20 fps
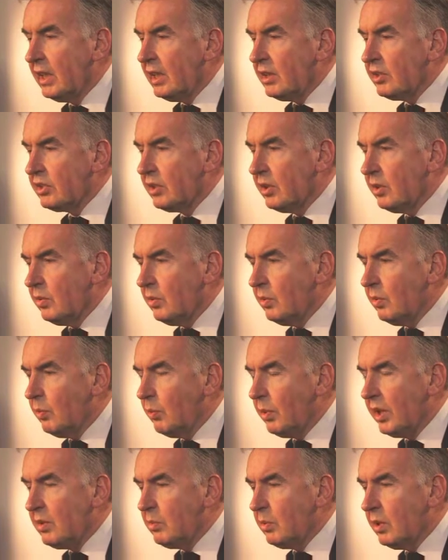So
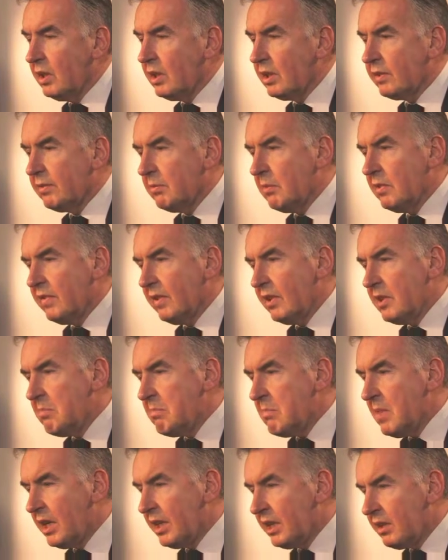we'd work from a very
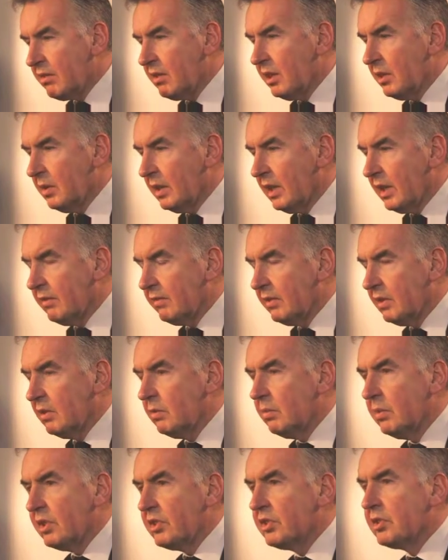micro level
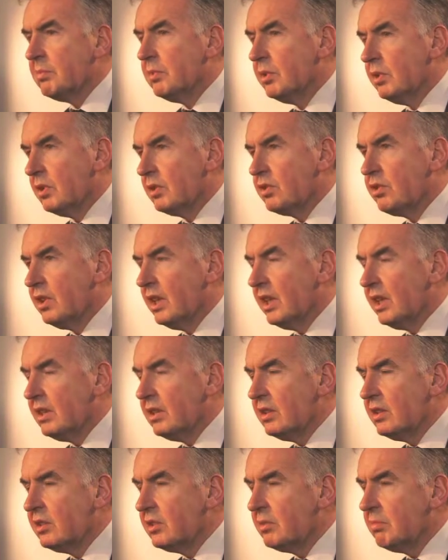with small
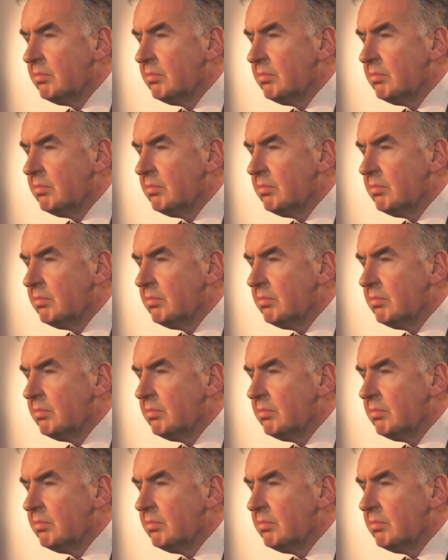traders,